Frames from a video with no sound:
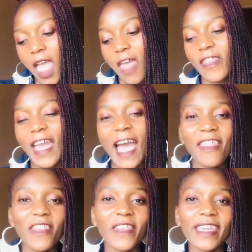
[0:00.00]
The
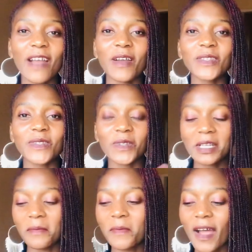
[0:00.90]
other thing I want to
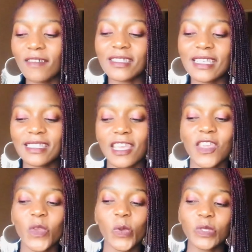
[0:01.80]
talk about is the
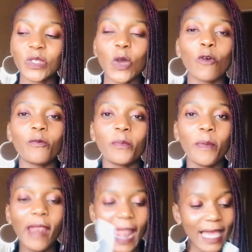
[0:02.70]
use of
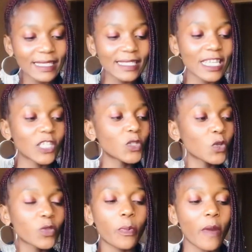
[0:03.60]
plastic
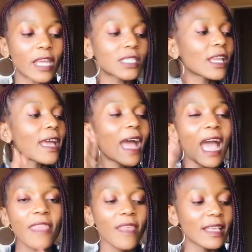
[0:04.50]
toothbrush.
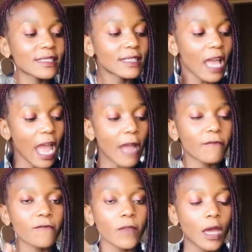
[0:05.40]
Others
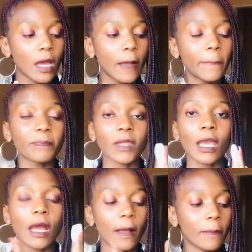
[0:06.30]
have
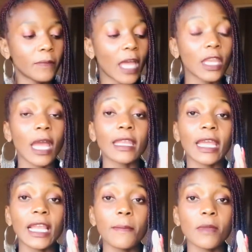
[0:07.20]
an
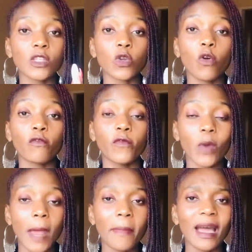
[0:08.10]
element of
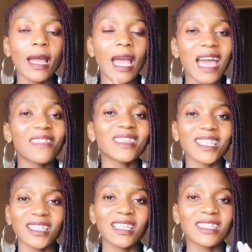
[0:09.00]
rubber,
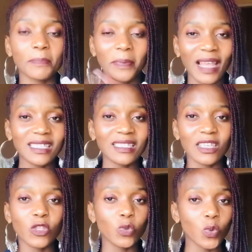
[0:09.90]
others are just
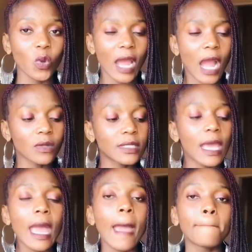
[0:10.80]
plastic throughout,
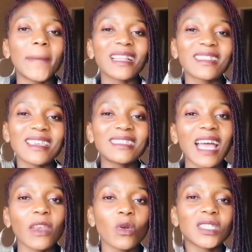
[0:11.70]
but these
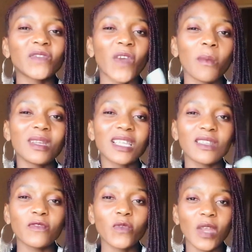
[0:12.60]
are not
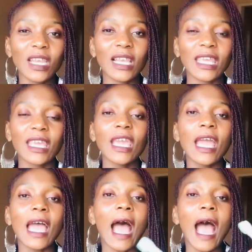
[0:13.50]
environmentally friendly
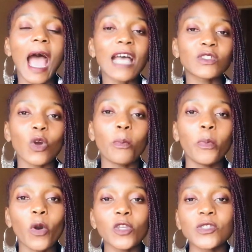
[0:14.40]
as
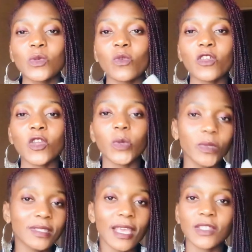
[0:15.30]
opposed to the
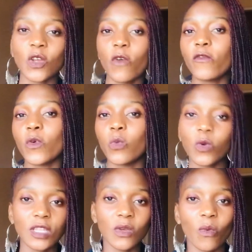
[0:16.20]
usage of the
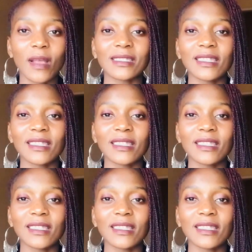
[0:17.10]
wooden ones.